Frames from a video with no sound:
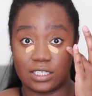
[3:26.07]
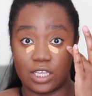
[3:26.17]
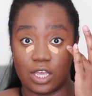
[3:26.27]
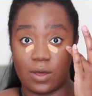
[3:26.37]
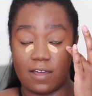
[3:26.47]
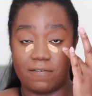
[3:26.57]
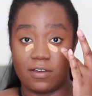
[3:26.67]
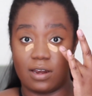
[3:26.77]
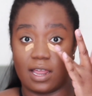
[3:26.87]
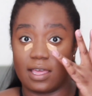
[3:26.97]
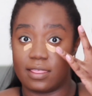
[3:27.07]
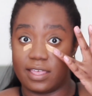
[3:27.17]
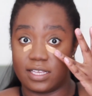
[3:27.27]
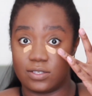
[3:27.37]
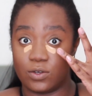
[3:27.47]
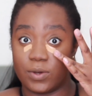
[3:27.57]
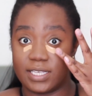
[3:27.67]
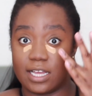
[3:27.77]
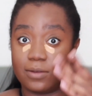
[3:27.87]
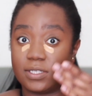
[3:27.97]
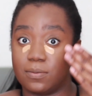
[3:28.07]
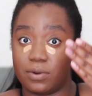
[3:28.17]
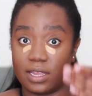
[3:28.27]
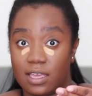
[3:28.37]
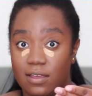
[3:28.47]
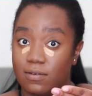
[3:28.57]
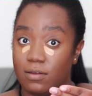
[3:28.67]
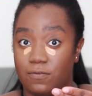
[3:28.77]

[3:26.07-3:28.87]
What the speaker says: so I feel like this always helps to bring it